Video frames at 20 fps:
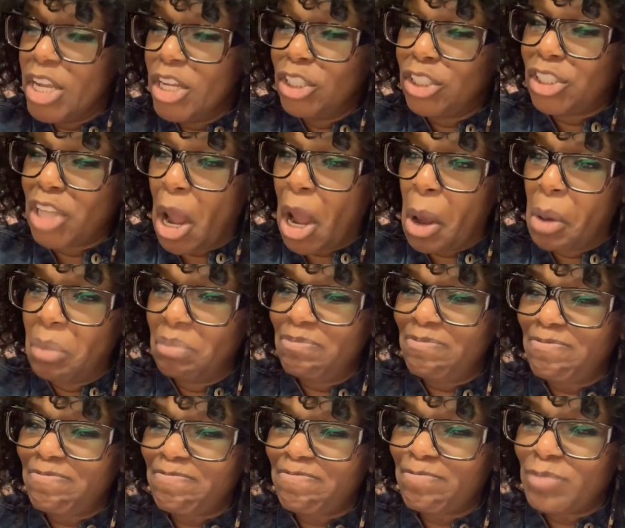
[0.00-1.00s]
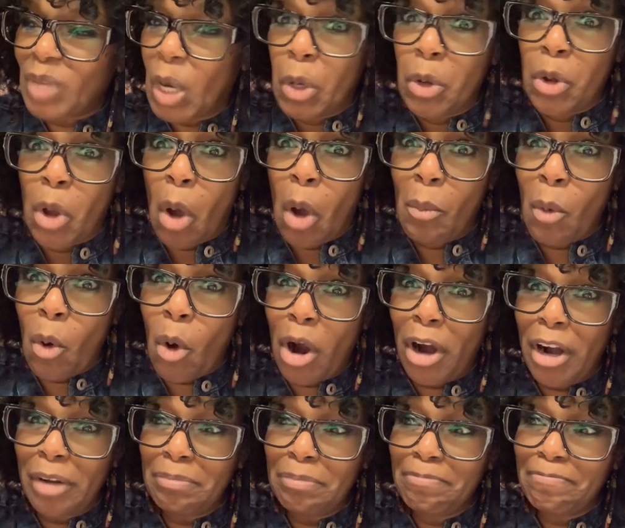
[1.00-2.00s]
So, no
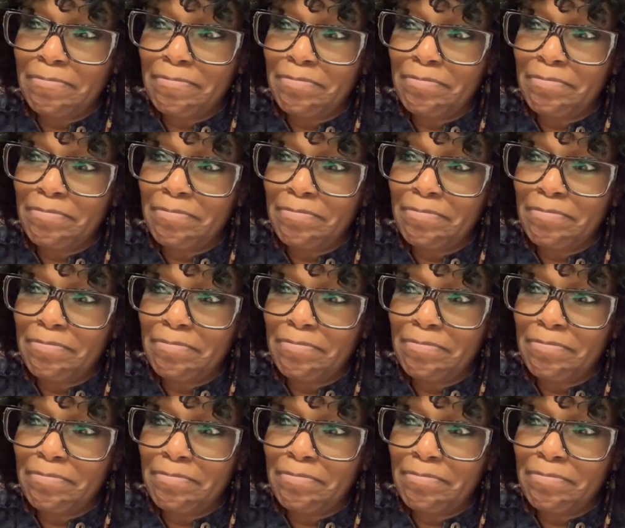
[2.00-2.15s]
more